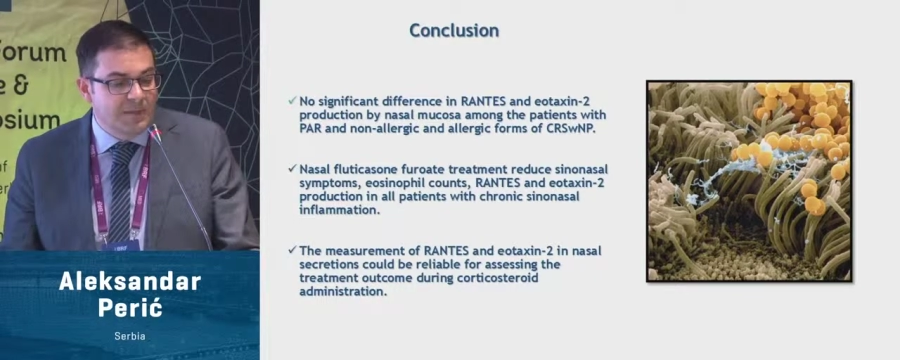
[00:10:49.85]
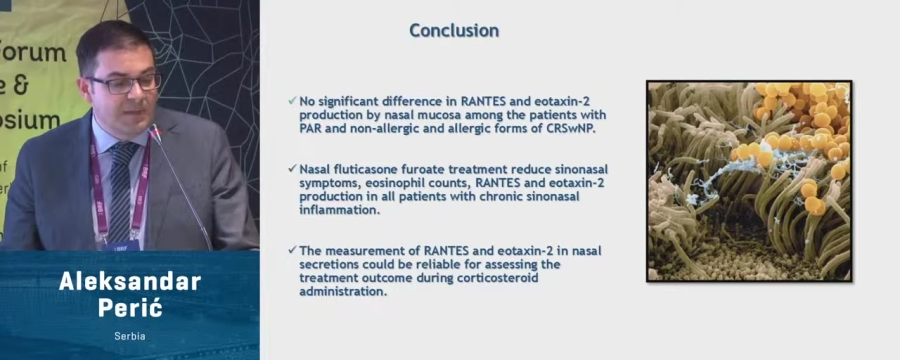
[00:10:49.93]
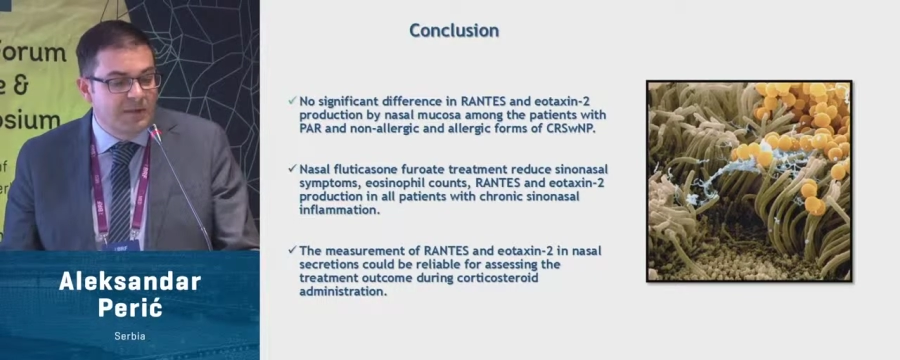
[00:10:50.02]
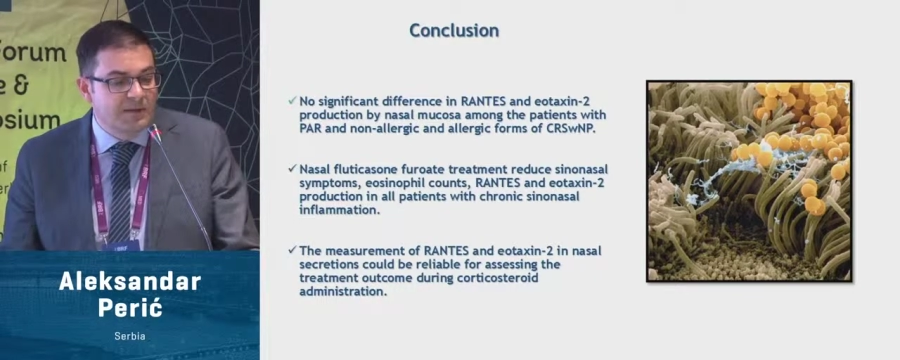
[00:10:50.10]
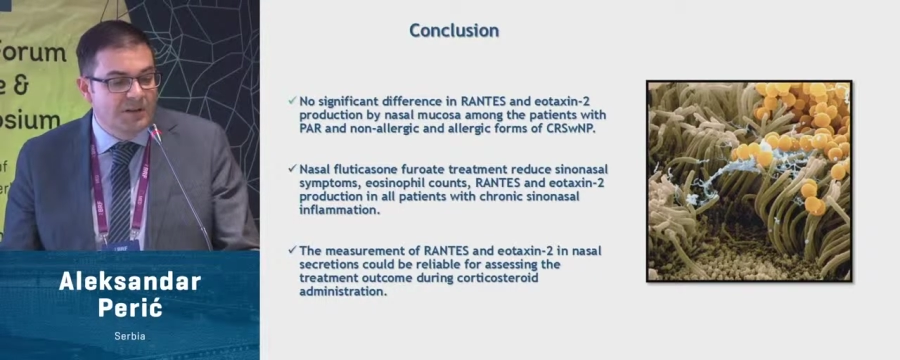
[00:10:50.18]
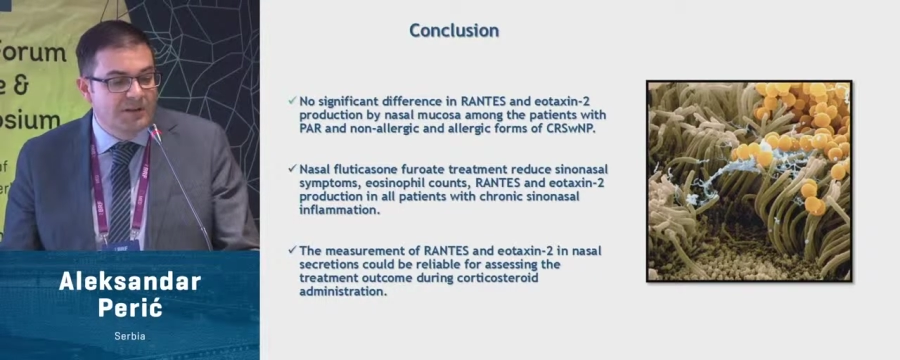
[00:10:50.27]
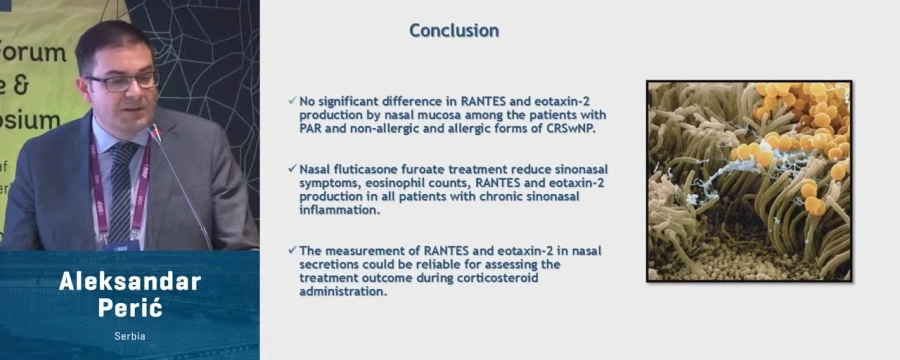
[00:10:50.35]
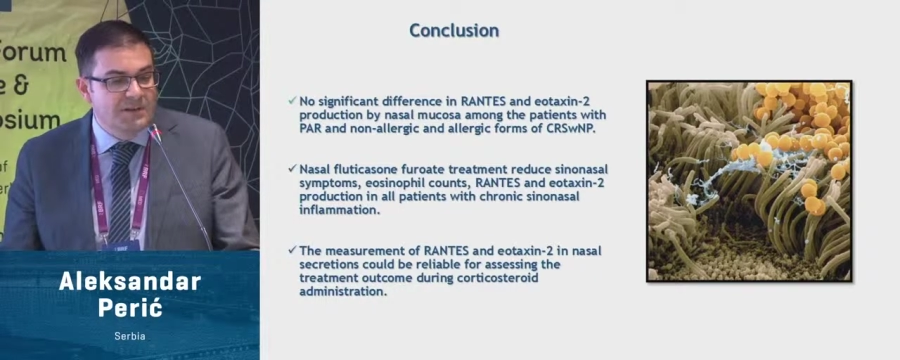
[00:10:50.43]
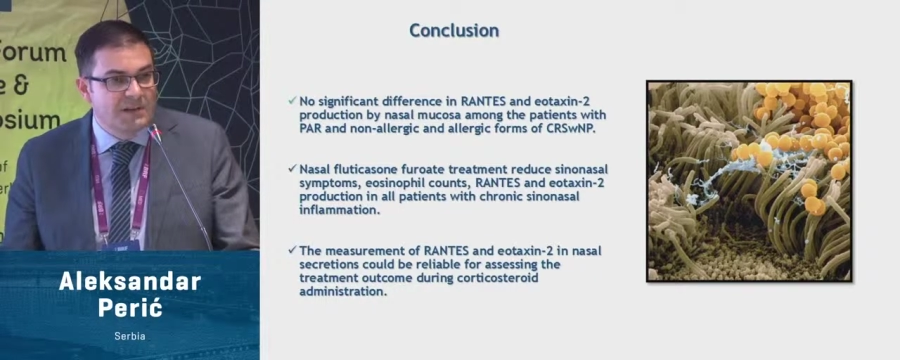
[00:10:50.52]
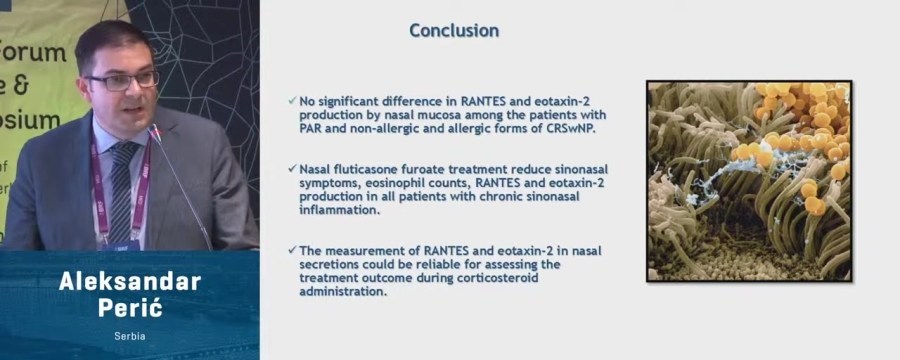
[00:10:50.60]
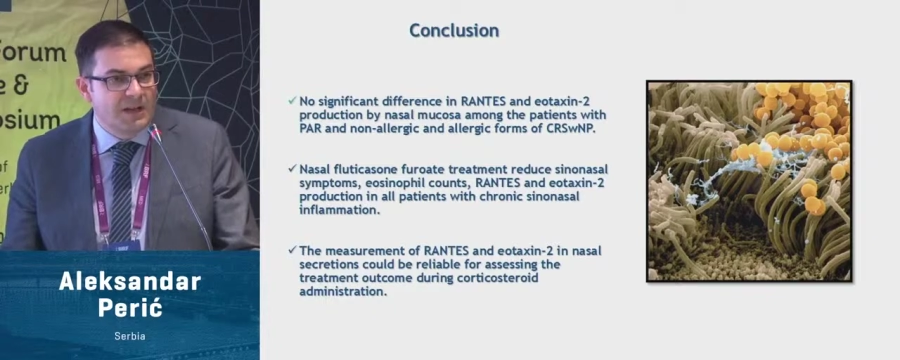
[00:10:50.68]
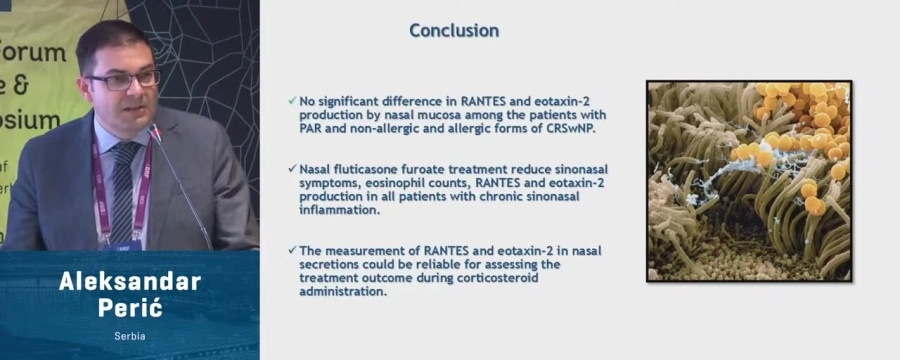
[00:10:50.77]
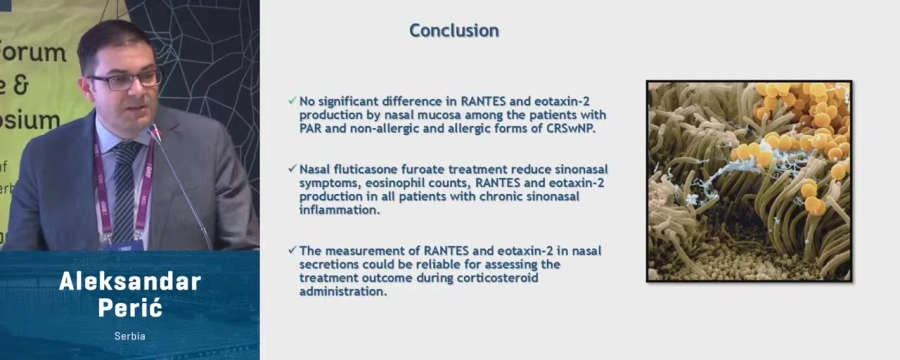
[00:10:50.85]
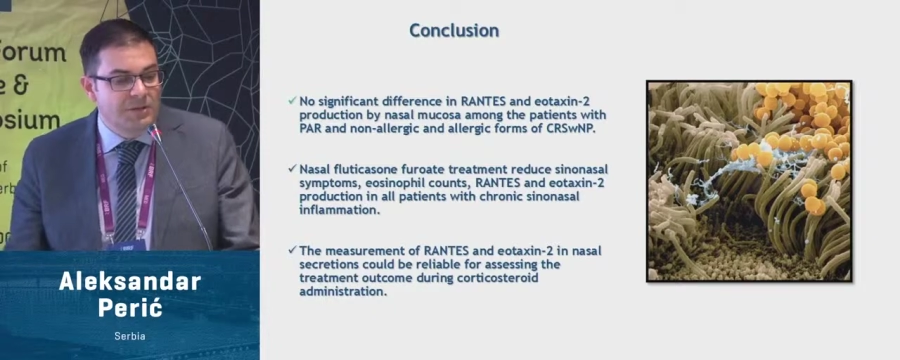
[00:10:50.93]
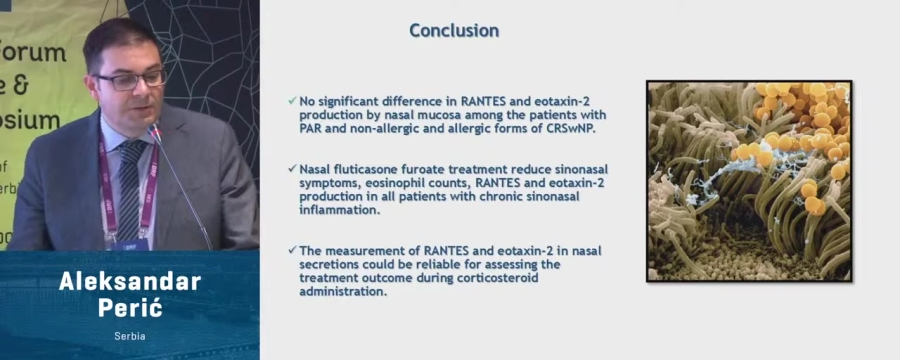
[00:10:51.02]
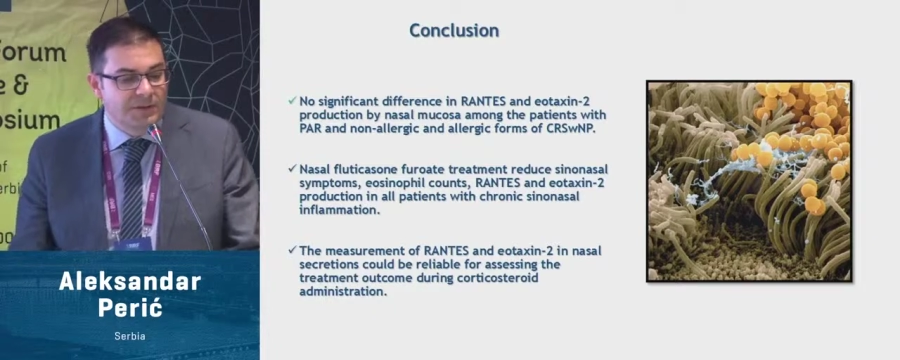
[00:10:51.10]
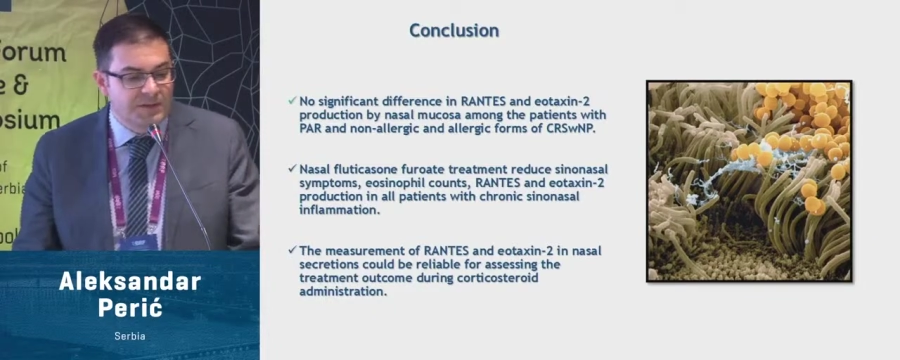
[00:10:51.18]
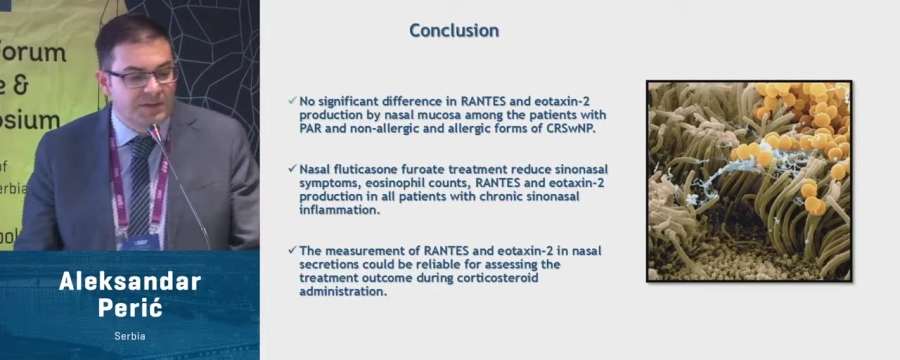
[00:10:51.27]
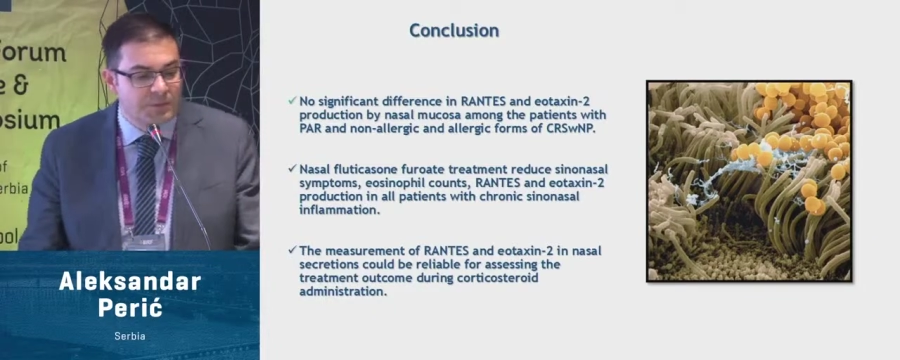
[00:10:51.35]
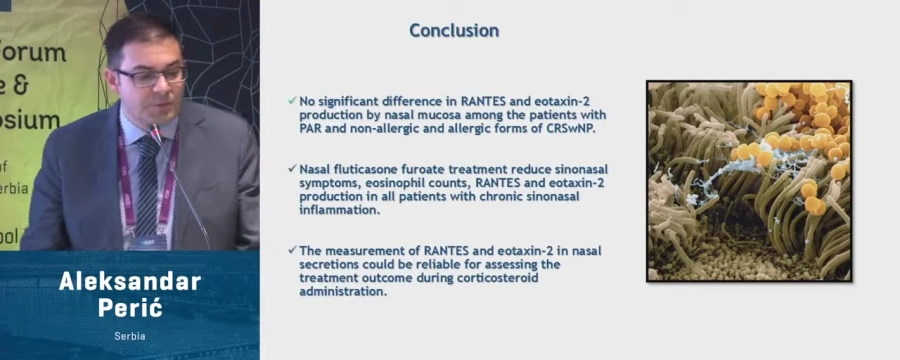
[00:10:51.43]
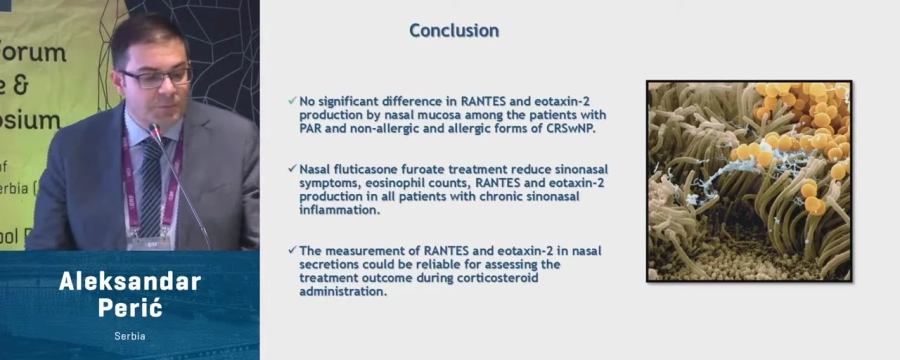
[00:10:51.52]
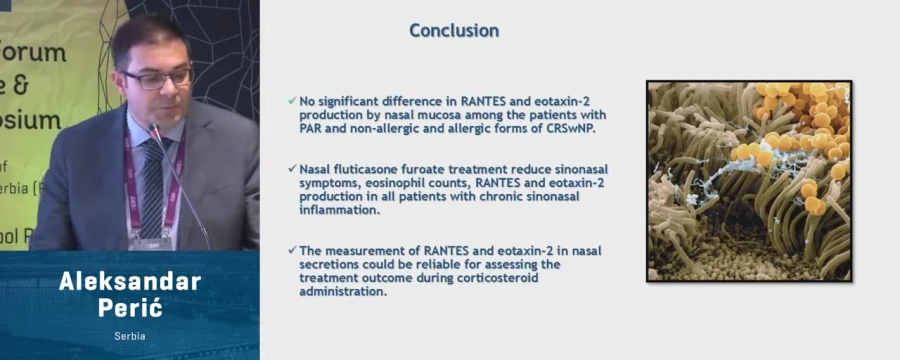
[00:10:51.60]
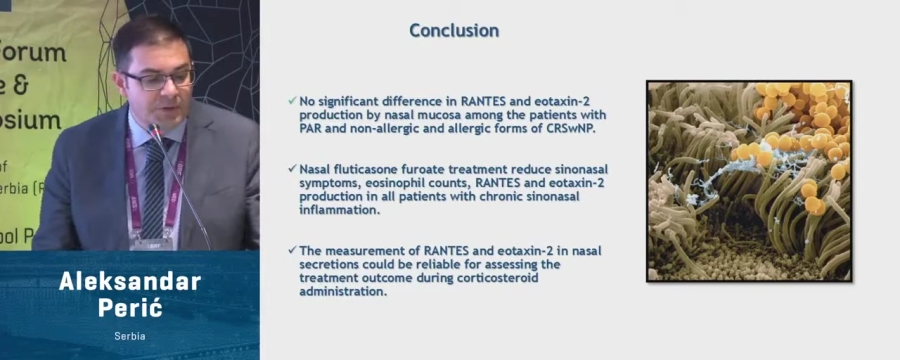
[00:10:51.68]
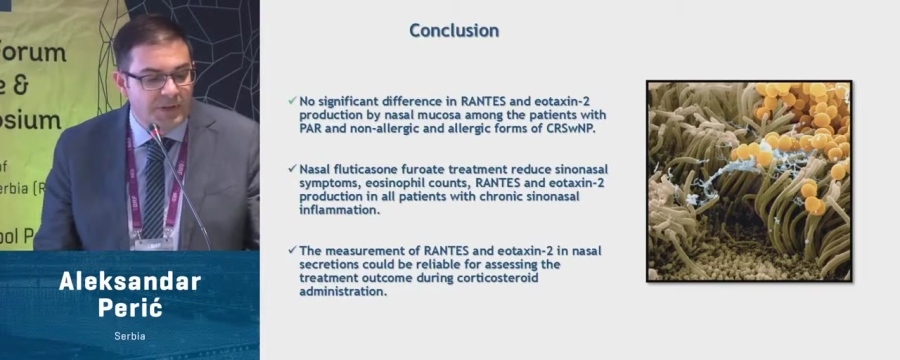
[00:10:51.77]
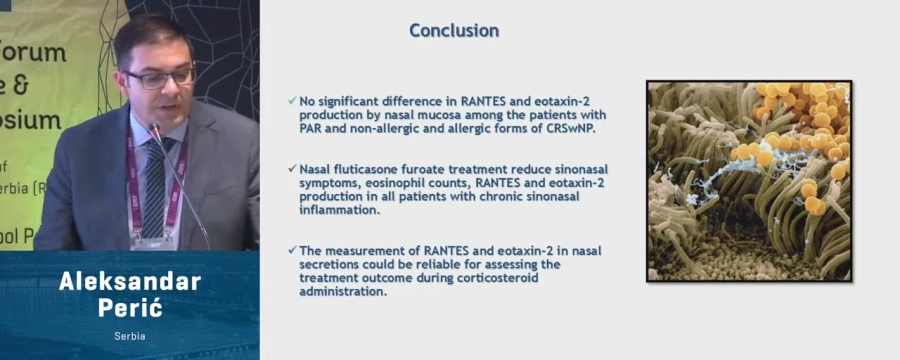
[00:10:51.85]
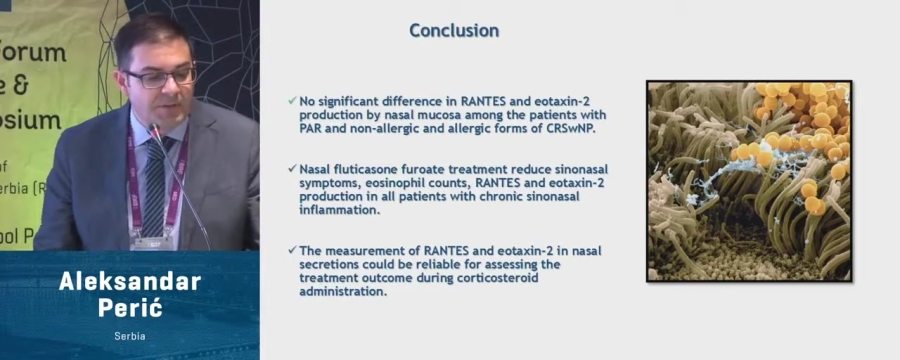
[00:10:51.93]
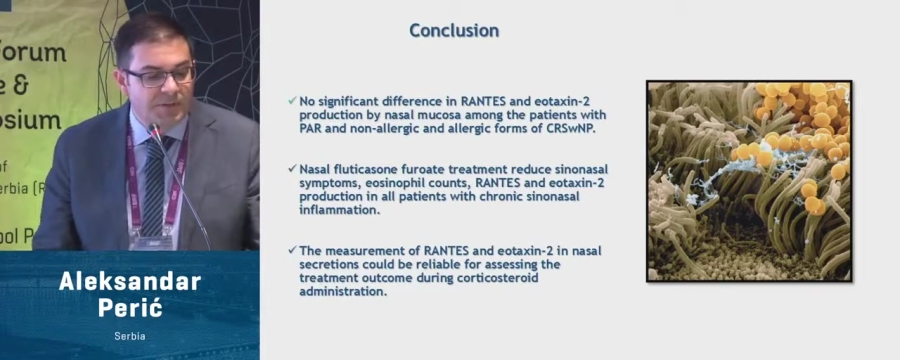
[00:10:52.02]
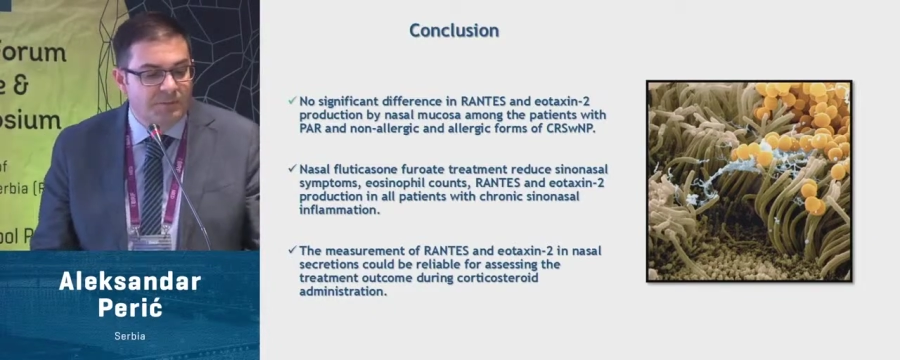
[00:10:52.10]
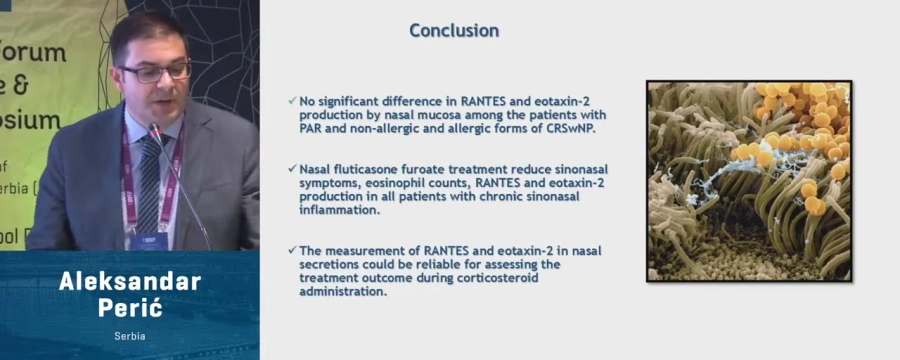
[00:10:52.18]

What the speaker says: in rhinitis and eotaxin 2 production